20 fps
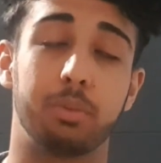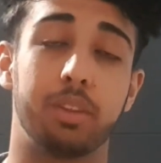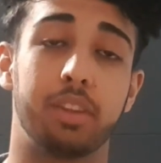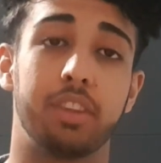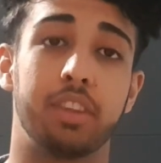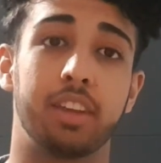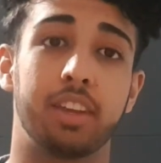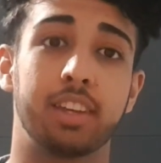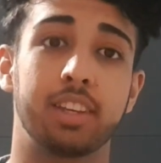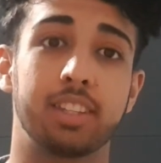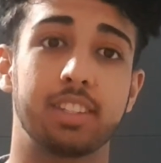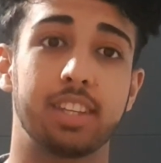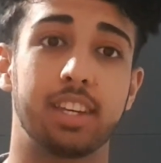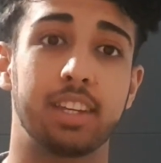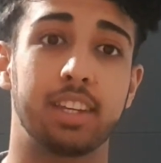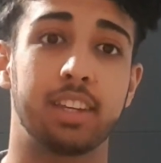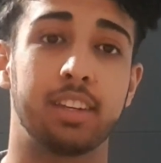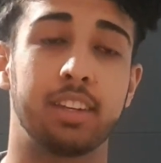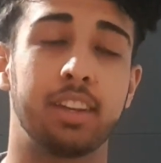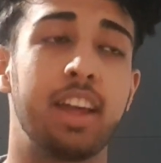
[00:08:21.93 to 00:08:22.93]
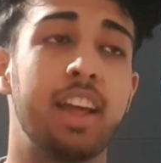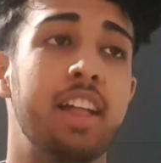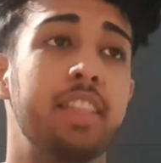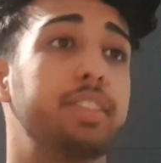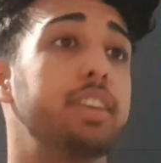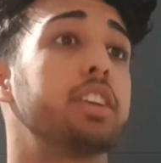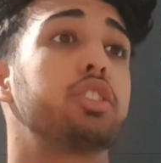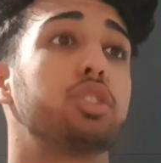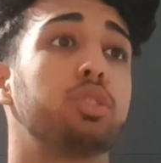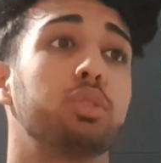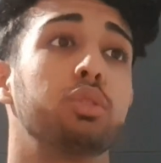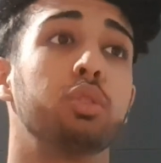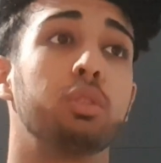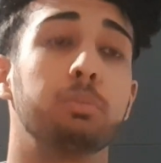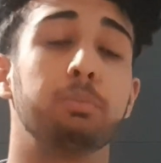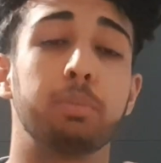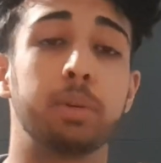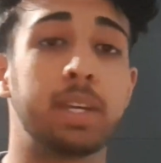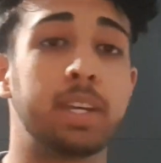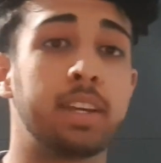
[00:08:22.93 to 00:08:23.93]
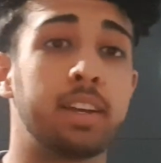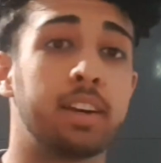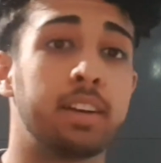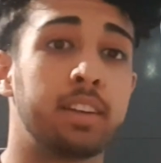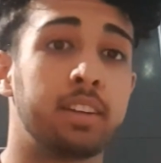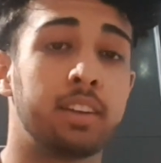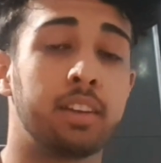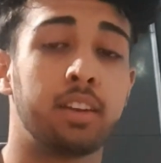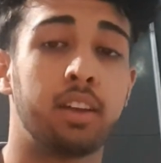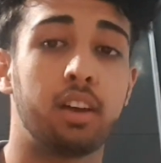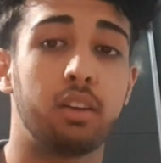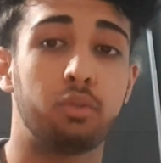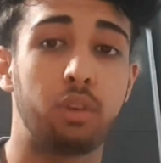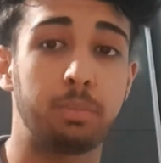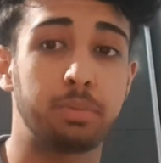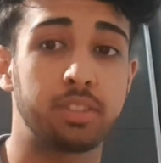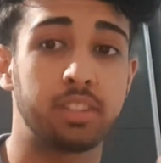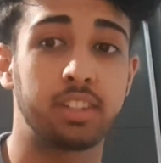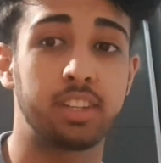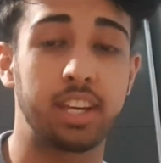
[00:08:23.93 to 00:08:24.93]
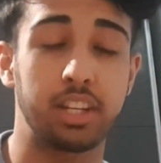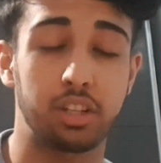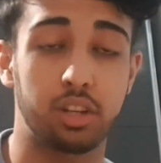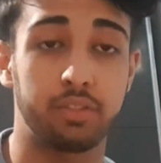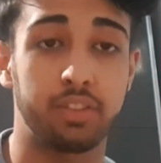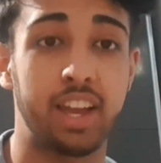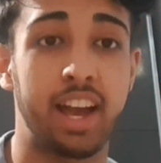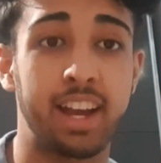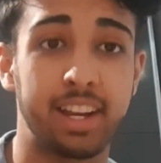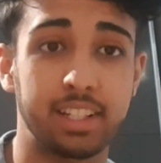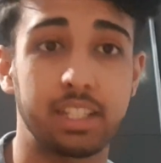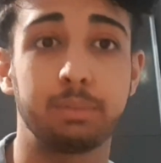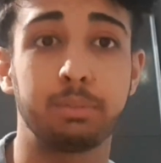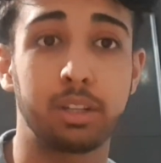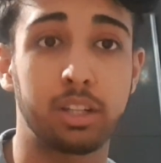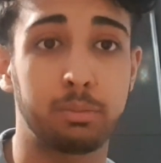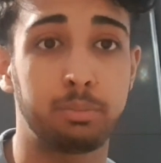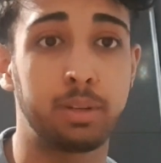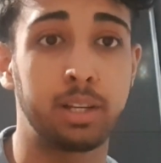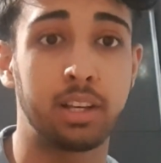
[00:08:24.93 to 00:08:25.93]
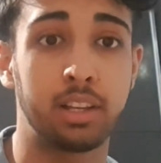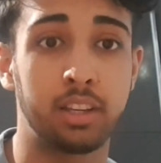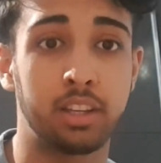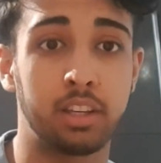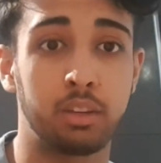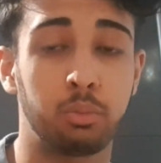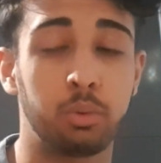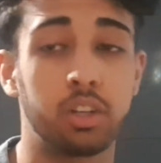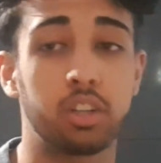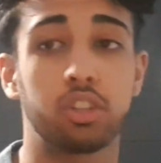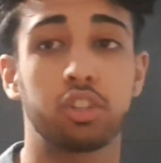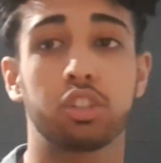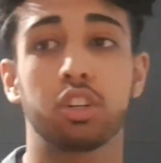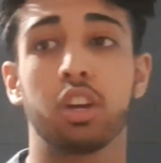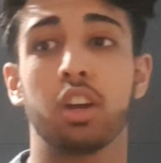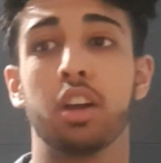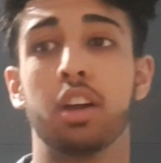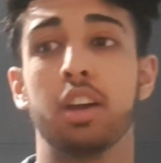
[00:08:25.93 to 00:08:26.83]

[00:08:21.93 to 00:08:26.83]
thing saying this should not be a representation of your academic ability, which